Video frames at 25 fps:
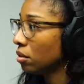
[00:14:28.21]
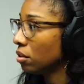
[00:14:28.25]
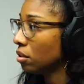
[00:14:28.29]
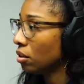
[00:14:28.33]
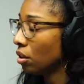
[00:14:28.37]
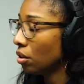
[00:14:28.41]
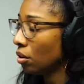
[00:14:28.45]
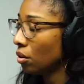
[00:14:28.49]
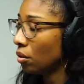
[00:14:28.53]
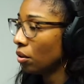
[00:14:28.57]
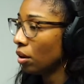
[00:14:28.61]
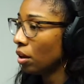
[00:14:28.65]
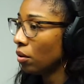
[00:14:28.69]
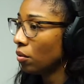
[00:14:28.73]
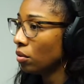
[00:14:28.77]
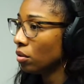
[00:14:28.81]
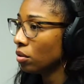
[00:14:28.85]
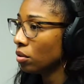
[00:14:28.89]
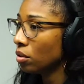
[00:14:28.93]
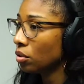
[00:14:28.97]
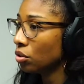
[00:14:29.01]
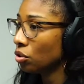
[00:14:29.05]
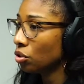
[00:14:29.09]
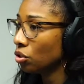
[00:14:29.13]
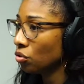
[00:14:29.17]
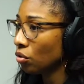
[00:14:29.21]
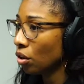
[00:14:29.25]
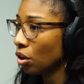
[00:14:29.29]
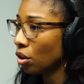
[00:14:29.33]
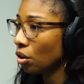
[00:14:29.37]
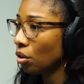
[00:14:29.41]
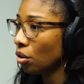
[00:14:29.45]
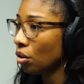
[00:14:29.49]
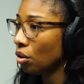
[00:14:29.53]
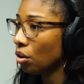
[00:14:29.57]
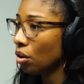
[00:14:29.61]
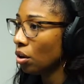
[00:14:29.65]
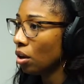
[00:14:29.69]
So it was a
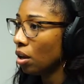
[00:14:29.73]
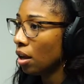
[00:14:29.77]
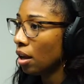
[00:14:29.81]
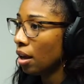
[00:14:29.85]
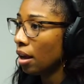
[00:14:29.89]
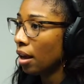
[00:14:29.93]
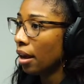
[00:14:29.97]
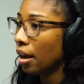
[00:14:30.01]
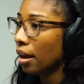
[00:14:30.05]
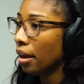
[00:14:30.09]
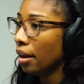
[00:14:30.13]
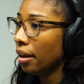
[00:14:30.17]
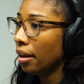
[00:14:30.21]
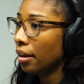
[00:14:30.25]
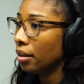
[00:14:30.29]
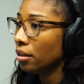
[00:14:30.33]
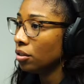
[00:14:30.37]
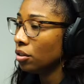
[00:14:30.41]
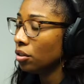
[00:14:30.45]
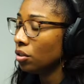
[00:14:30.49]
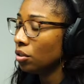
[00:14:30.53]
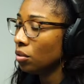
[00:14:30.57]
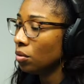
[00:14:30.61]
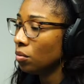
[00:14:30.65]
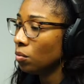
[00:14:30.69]
struggle. And